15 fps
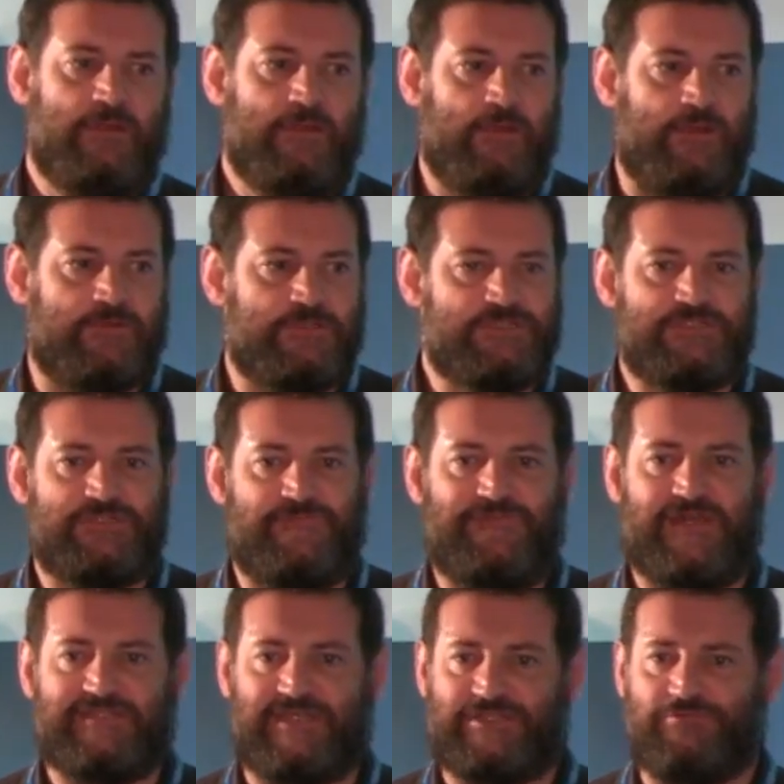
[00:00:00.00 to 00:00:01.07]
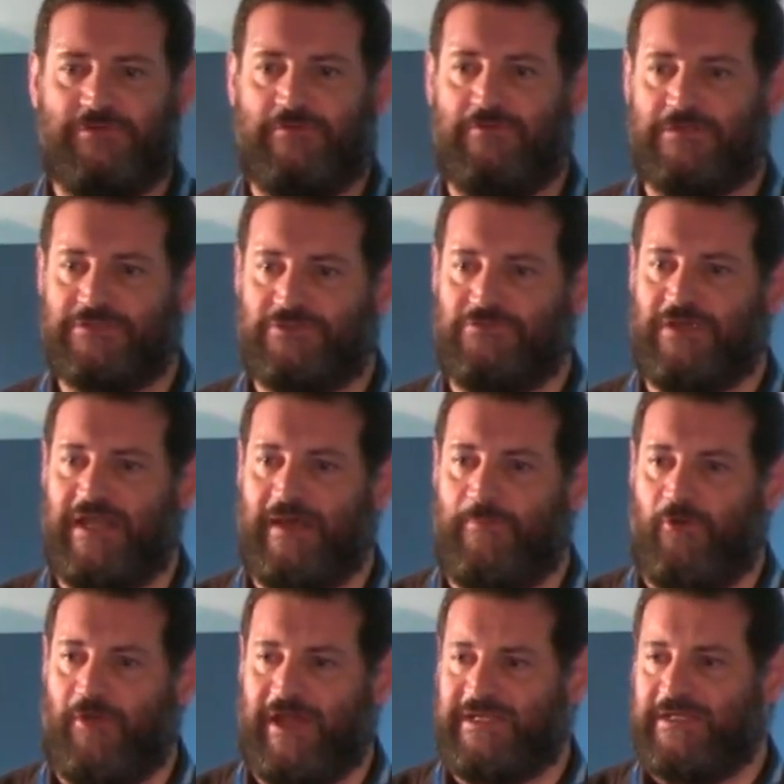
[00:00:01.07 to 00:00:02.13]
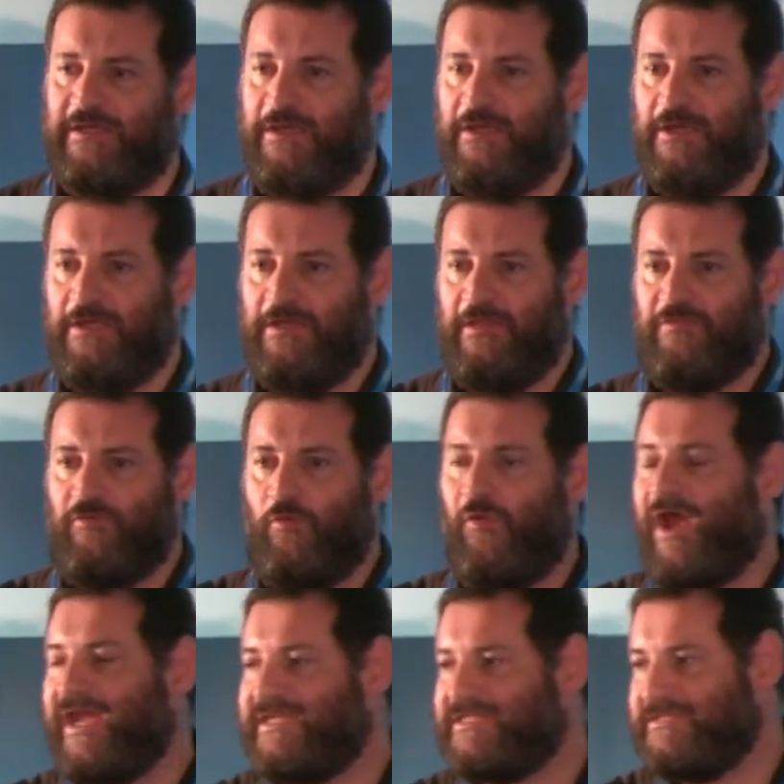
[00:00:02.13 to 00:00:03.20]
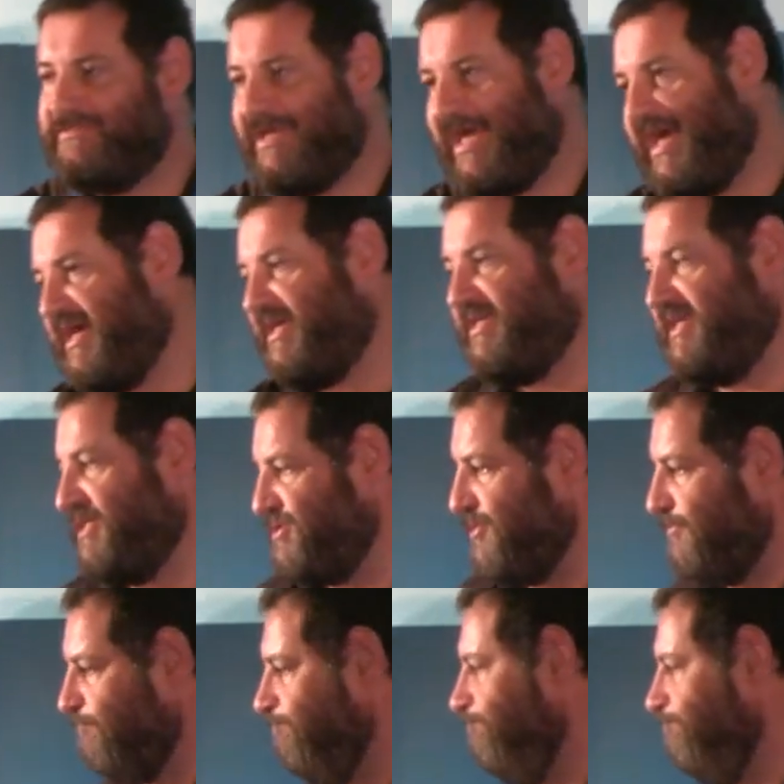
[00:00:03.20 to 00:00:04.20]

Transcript: Or not just the fact that we want to elaborate the right architecture.